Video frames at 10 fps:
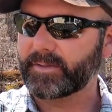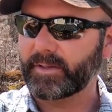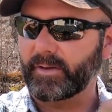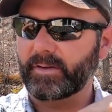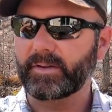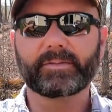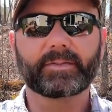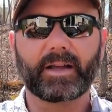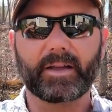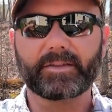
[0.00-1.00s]
So
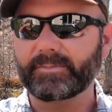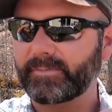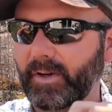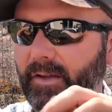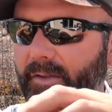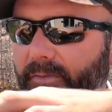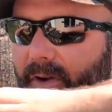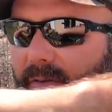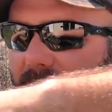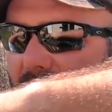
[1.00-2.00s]
guys, follow the
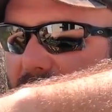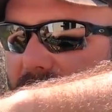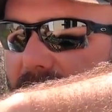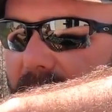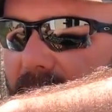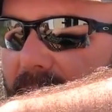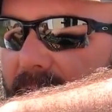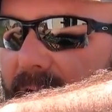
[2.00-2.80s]
farm vlog if you're